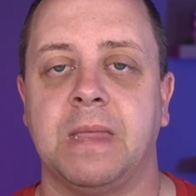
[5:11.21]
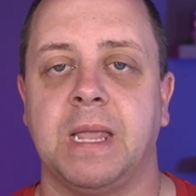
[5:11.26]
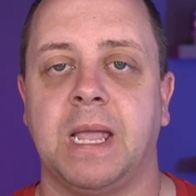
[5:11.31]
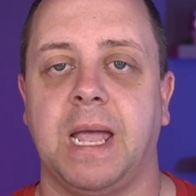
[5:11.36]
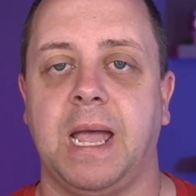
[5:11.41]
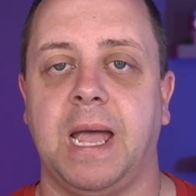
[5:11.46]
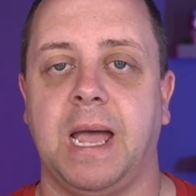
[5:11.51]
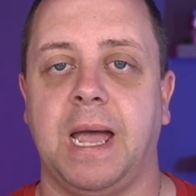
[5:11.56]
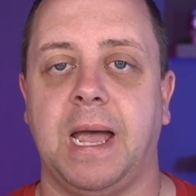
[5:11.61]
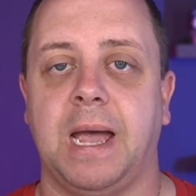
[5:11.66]

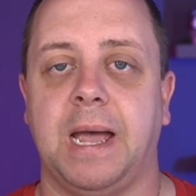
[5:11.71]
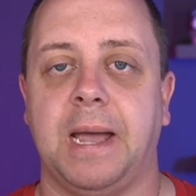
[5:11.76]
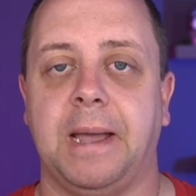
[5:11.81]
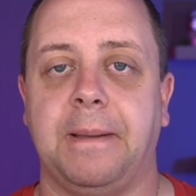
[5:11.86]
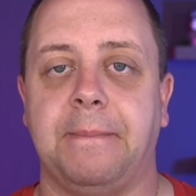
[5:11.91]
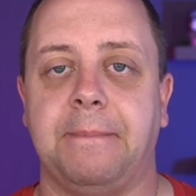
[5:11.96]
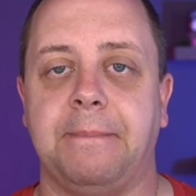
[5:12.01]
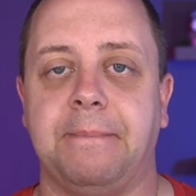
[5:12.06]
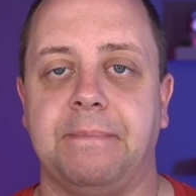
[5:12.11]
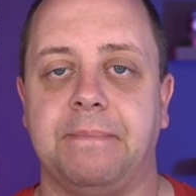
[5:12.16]

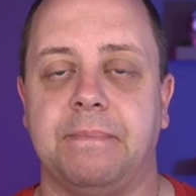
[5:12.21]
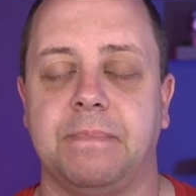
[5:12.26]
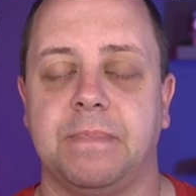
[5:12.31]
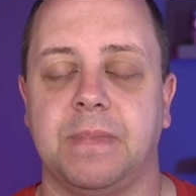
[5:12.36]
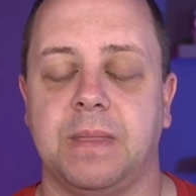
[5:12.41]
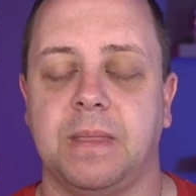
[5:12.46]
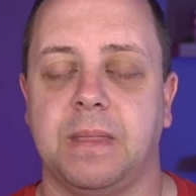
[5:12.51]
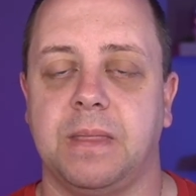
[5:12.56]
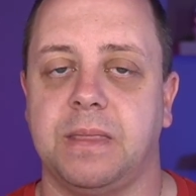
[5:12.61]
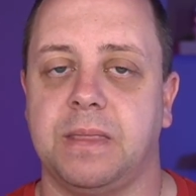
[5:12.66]

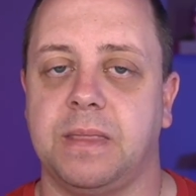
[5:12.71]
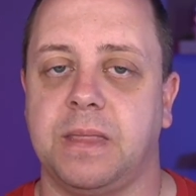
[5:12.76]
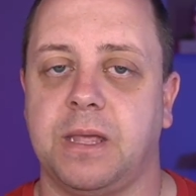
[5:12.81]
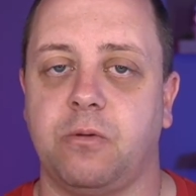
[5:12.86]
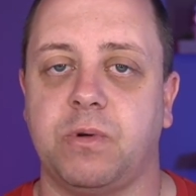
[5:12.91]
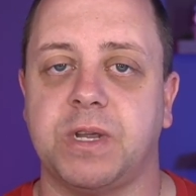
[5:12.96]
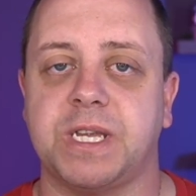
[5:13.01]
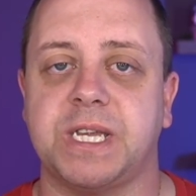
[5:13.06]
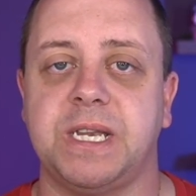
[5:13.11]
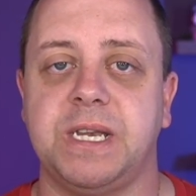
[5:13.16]

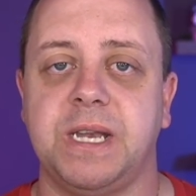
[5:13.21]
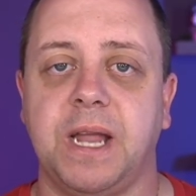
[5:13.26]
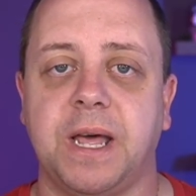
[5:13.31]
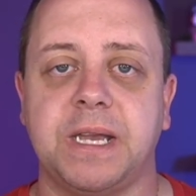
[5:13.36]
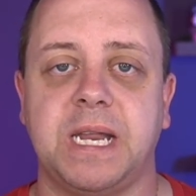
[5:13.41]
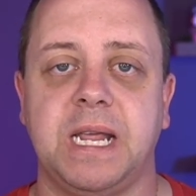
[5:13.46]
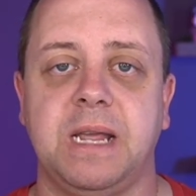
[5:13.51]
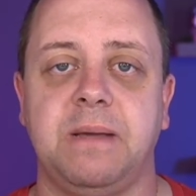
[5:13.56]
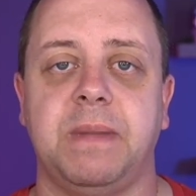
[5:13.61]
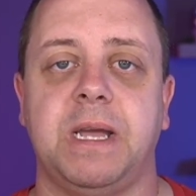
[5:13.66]
There was
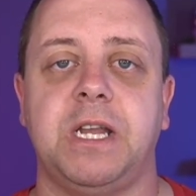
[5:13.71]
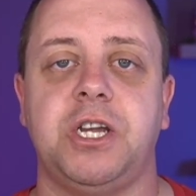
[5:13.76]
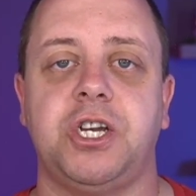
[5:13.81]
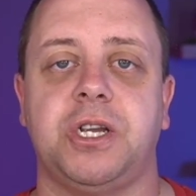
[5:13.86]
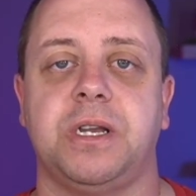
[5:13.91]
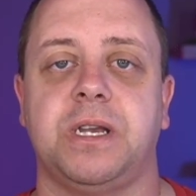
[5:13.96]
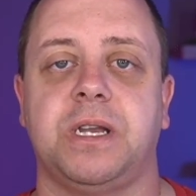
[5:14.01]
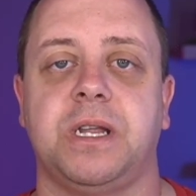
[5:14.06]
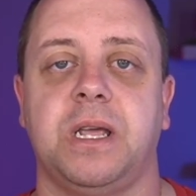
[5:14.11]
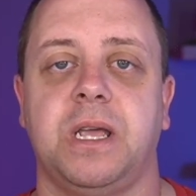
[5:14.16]
nothing
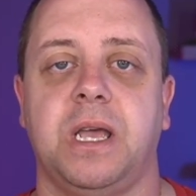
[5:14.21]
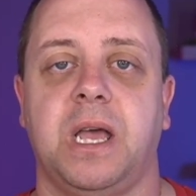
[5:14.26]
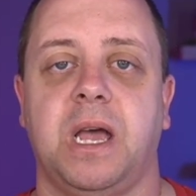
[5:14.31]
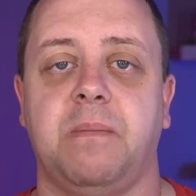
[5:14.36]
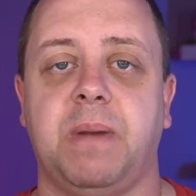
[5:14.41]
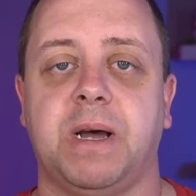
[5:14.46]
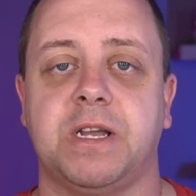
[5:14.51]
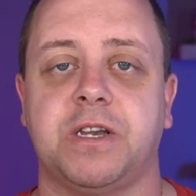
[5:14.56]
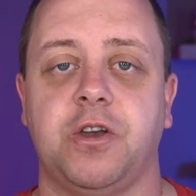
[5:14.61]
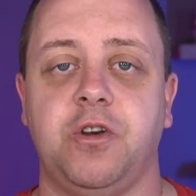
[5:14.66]
mentioned
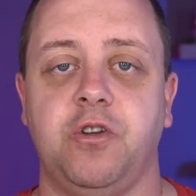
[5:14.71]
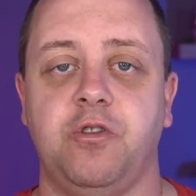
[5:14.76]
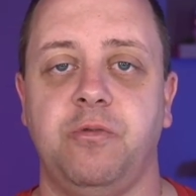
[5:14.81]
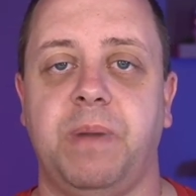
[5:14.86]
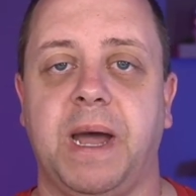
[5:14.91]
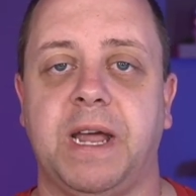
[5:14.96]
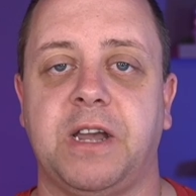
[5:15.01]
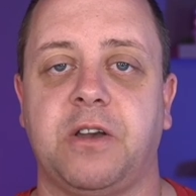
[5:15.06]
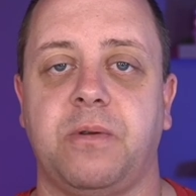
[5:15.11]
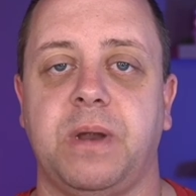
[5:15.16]
about the new
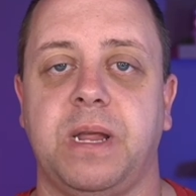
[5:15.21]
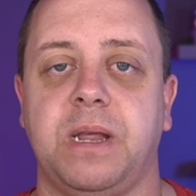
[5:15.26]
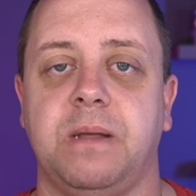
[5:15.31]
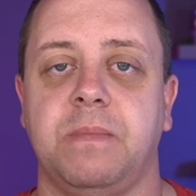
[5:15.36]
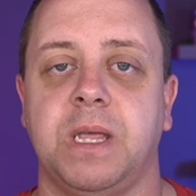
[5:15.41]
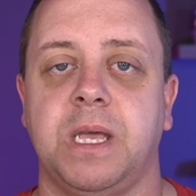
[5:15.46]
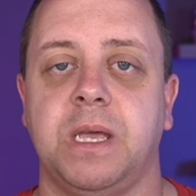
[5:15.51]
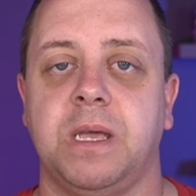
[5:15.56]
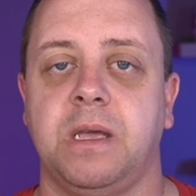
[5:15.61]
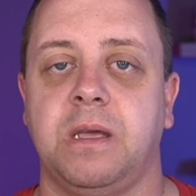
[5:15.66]
battery.
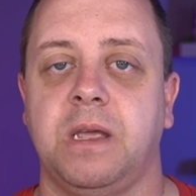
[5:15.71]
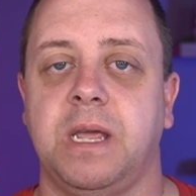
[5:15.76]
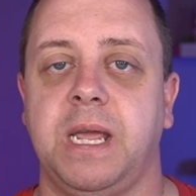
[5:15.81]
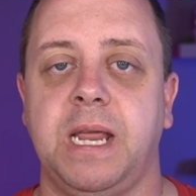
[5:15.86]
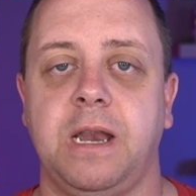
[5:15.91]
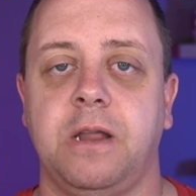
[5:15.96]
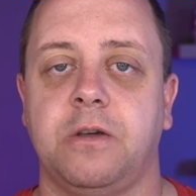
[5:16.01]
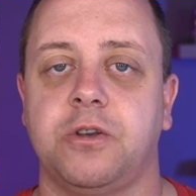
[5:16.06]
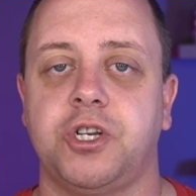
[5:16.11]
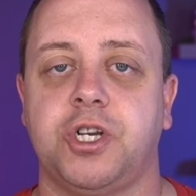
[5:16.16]

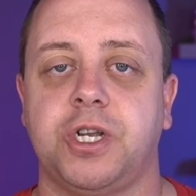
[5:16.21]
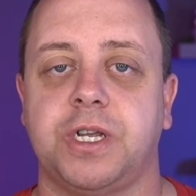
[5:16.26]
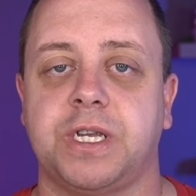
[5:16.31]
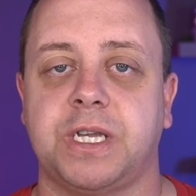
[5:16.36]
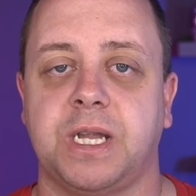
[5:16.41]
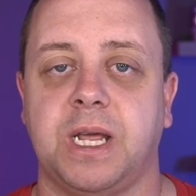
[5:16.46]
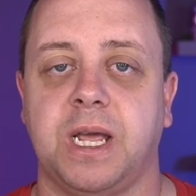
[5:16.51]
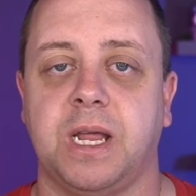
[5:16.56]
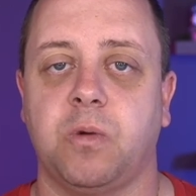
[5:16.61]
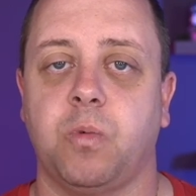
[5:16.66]
Elon just
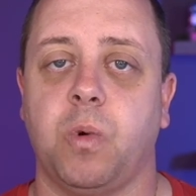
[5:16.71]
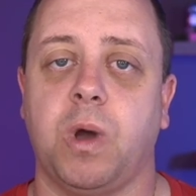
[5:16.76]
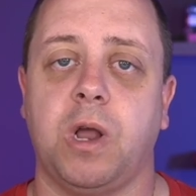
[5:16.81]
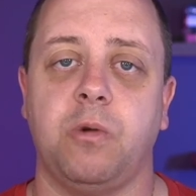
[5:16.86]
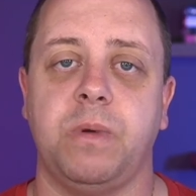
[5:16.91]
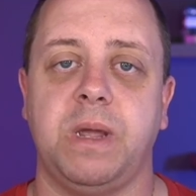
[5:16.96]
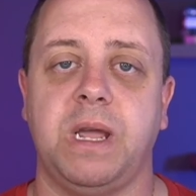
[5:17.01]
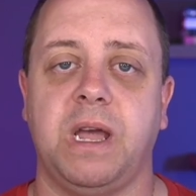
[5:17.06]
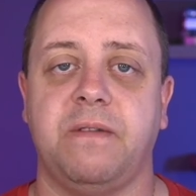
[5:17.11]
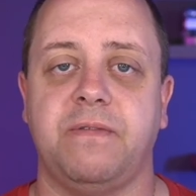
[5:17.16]
said,
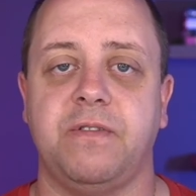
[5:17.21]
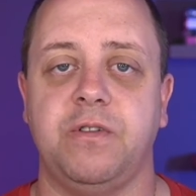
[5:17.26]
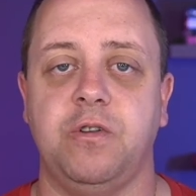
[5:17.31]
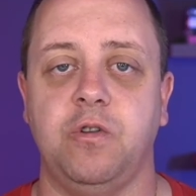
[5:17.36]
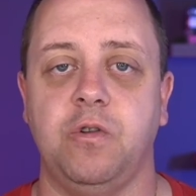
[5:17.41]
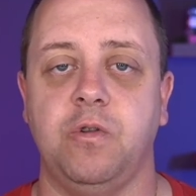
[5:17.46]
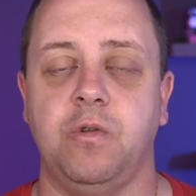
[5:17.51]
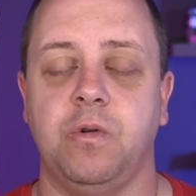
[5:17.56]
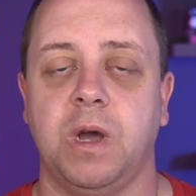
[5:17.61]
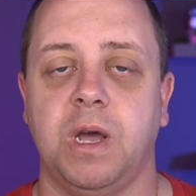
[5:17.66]
well, we have a
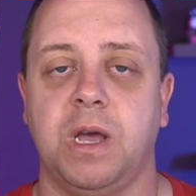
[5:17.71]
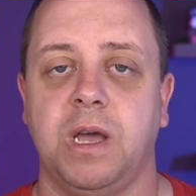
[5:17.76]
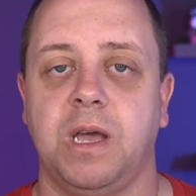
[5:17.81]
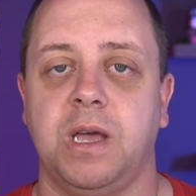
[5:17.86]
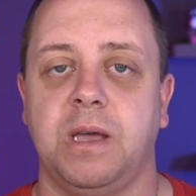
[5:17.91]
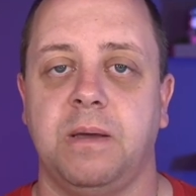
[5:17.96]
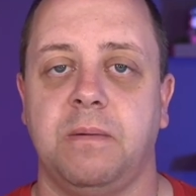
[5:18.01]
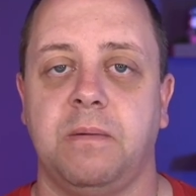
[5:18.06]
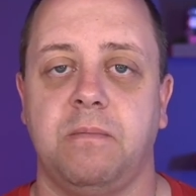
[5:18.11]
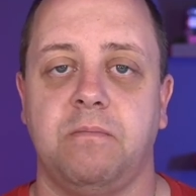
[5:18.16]
new
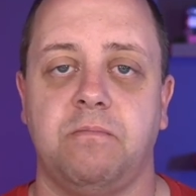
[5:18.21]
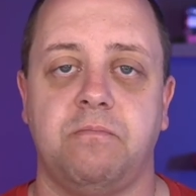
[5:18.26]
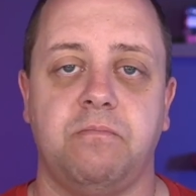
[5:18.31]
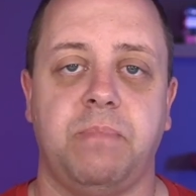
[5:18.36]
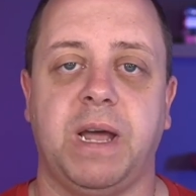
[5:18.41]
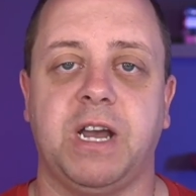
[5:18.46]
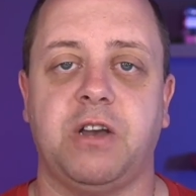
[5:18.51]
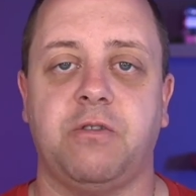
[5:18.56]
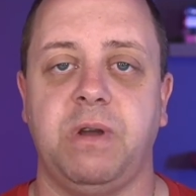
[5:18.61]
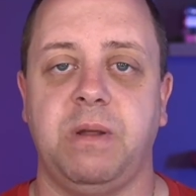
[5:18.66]

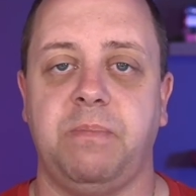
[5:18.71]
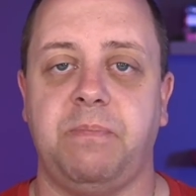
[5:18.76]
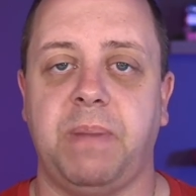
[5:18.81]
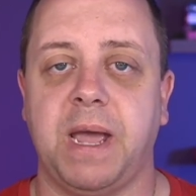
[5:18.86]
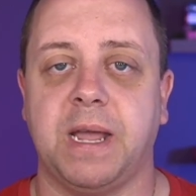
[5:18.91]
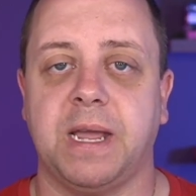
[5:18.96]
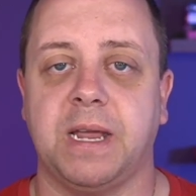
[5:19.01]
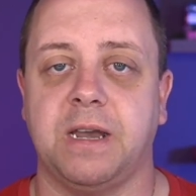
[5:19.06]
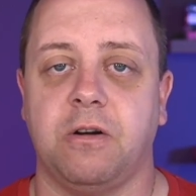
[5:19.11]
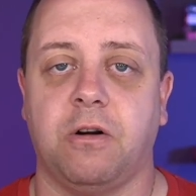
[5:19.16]
battery
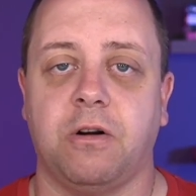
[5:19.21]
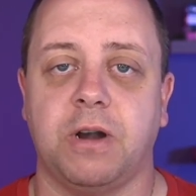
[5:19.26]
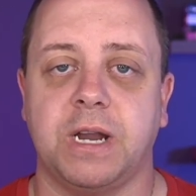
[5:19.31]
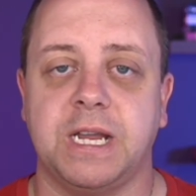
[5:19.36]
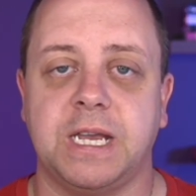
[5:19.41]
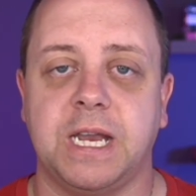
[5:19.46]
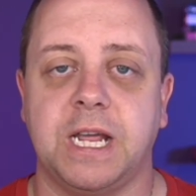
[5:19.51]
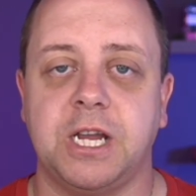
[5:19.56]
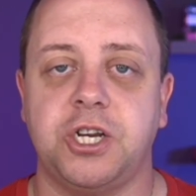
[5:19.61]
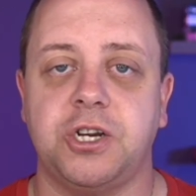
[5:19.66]
pack and
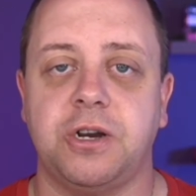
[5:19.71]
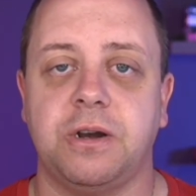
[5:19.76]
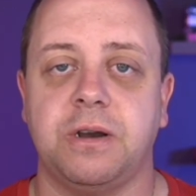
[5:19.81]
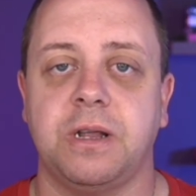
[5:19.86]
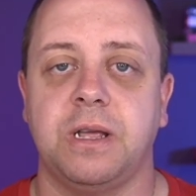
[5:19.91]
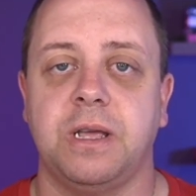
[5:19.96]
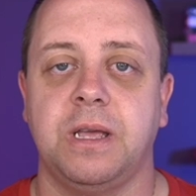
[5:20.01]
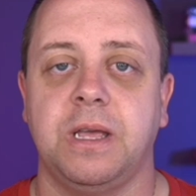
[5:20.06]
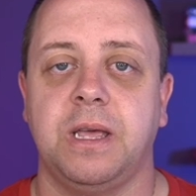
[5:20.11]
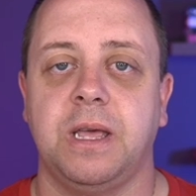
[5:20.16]
architecture
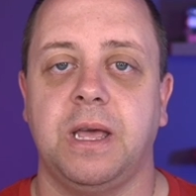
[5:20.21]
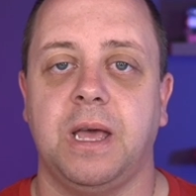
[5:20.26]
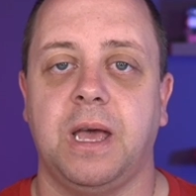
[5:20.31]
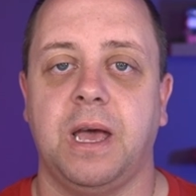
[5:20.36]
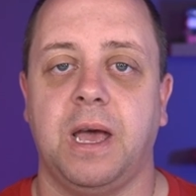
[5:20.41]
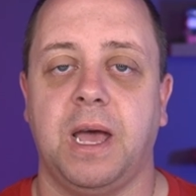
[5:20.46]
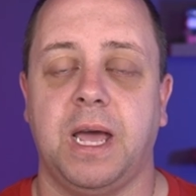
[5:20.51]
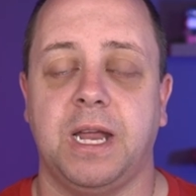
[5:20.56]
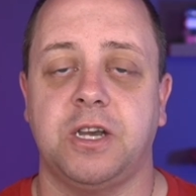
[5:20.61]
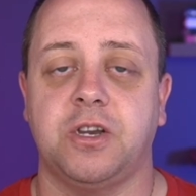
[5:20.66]

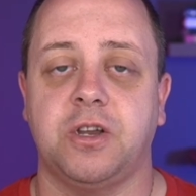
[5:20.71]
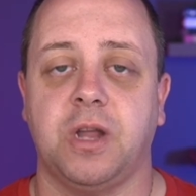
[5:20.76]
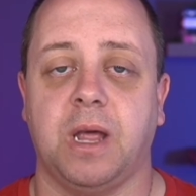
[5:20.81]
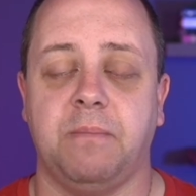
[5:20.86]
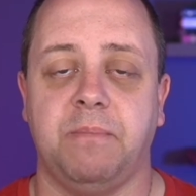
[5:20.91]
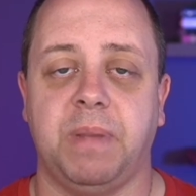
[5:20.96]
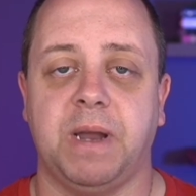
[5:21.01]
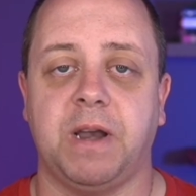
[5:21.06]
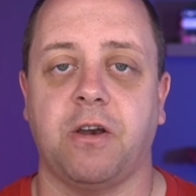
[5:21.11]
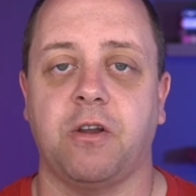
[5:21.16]

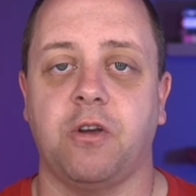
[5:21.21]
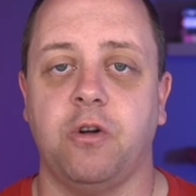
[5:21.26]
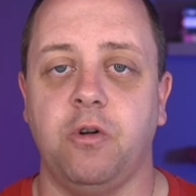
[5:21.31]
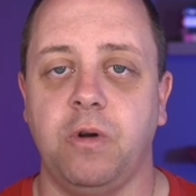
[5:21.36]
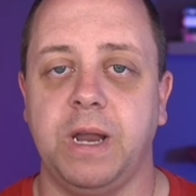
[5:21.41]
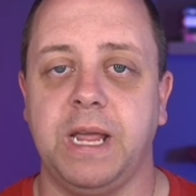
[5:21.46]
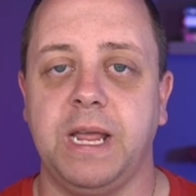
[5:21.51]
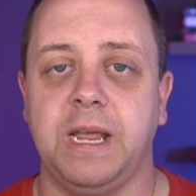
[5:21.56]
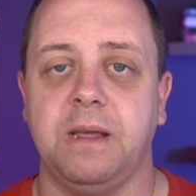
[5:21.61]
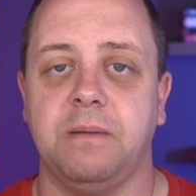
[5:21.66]
and better
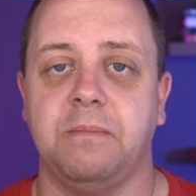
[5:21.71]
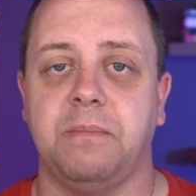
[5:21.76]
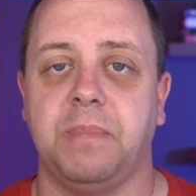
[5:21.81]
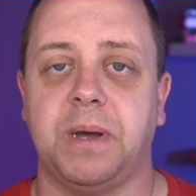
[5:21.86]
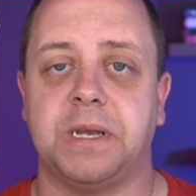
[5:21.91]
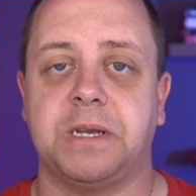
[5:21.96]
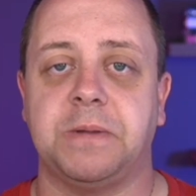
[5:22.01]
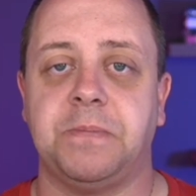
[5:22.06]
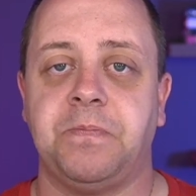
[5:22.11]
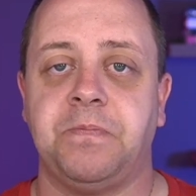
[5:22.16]
cooling, but